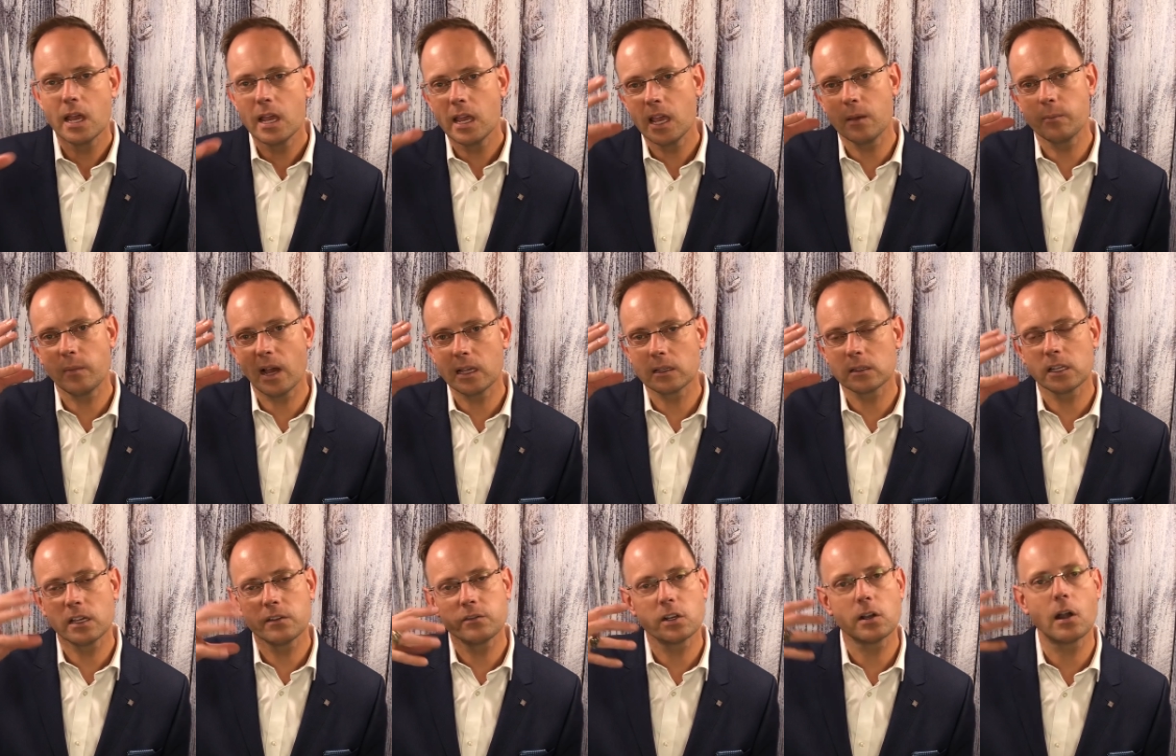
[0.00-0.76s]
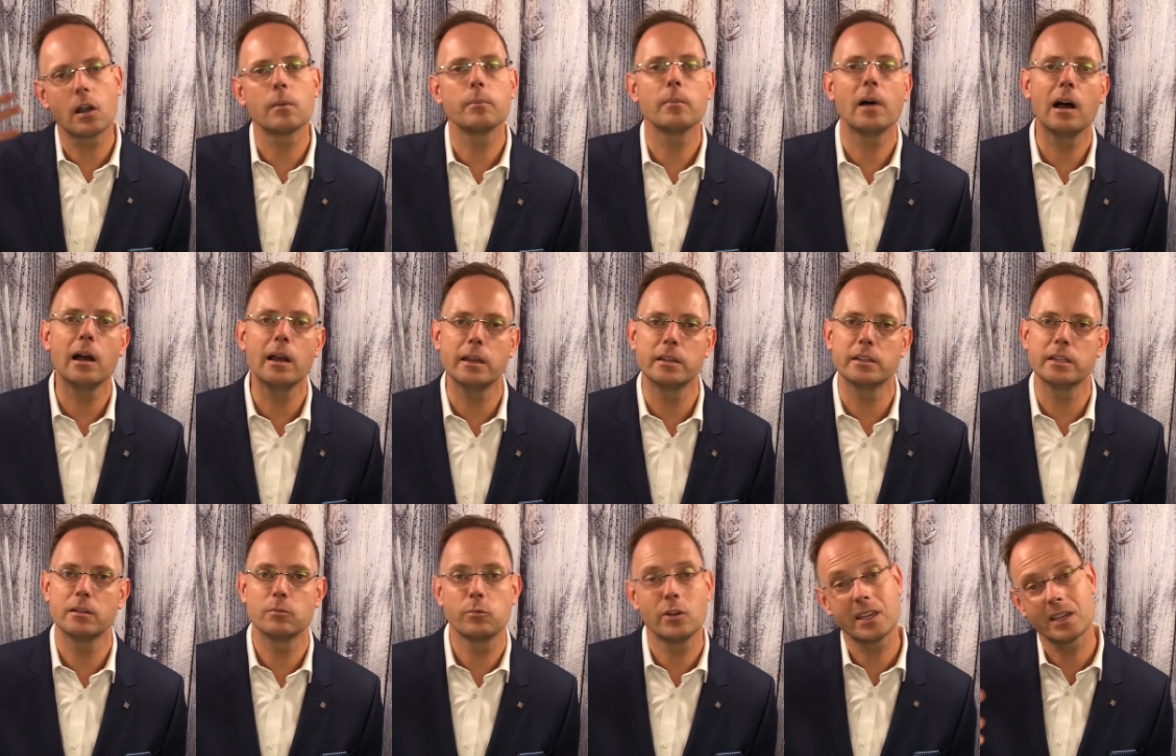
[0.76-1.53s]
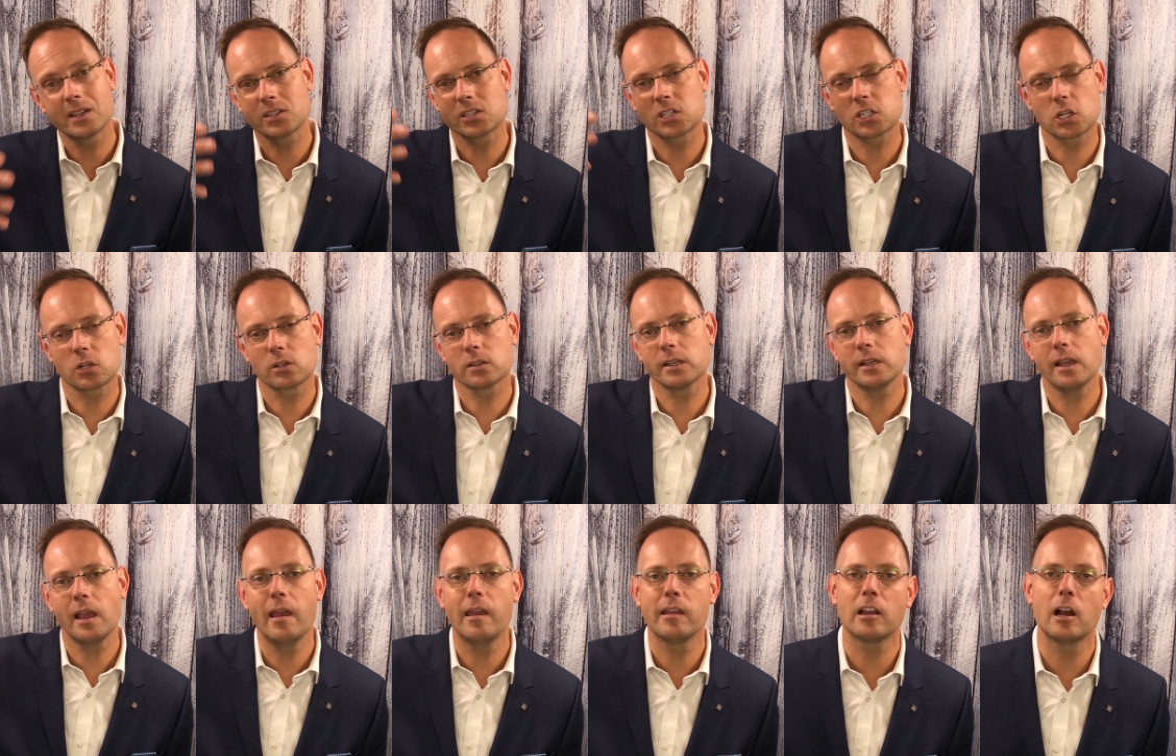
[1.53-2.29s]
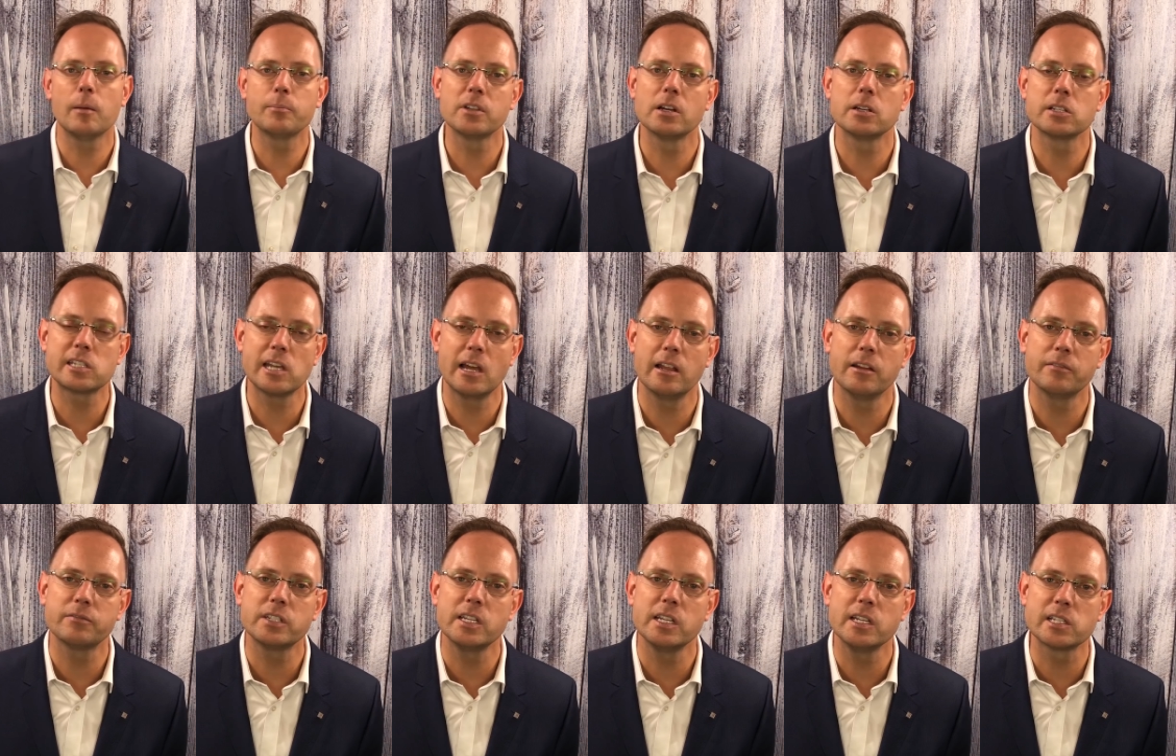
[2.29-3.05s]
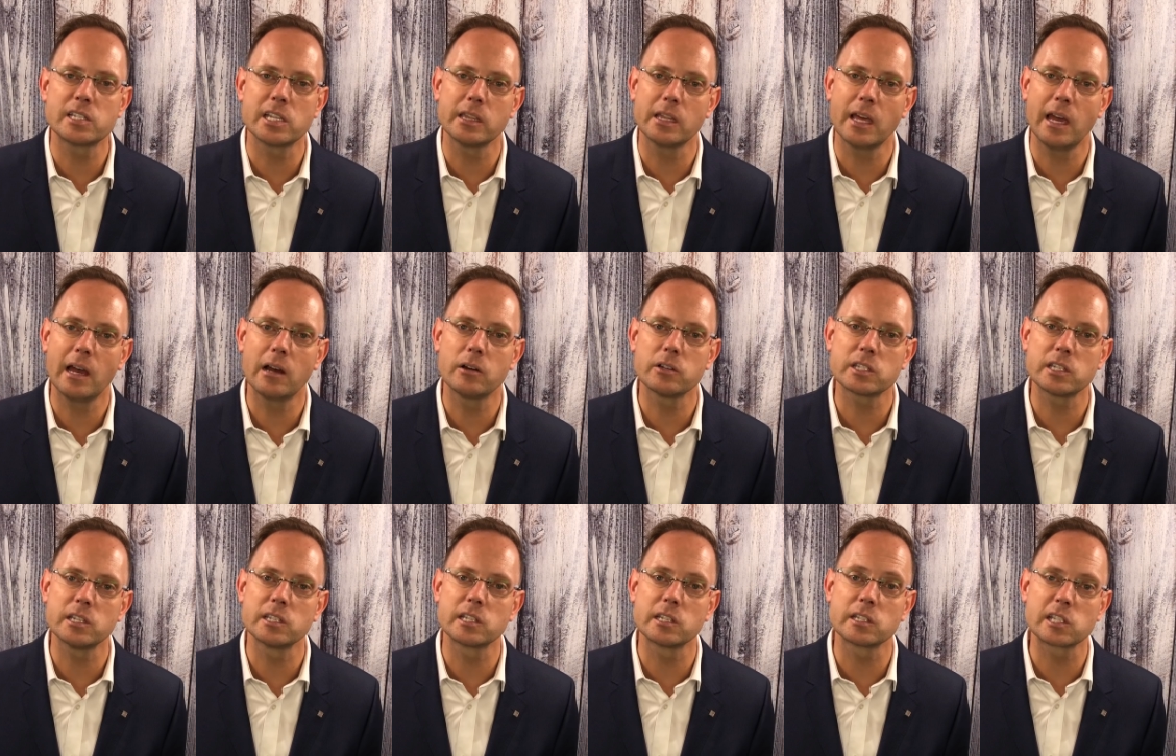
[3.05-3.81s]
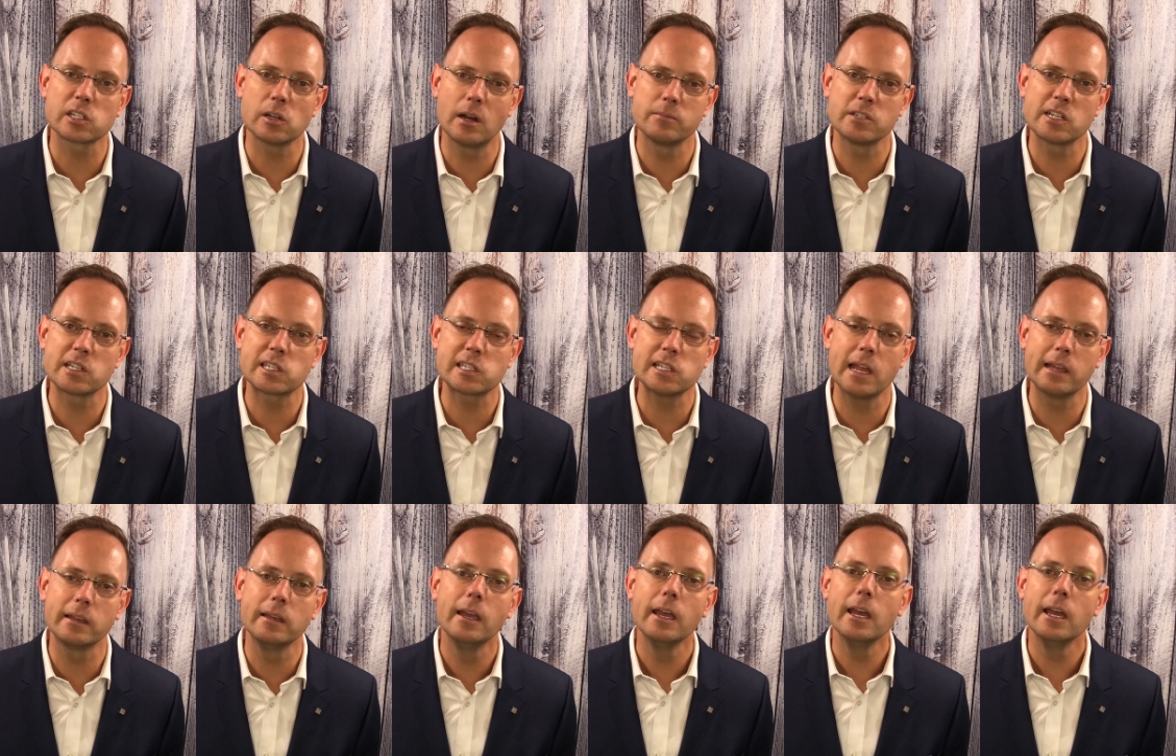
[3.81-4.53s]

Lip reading: It might live in our mind, and we can surely hang up those NFTs in the houses. And so I'm just saying,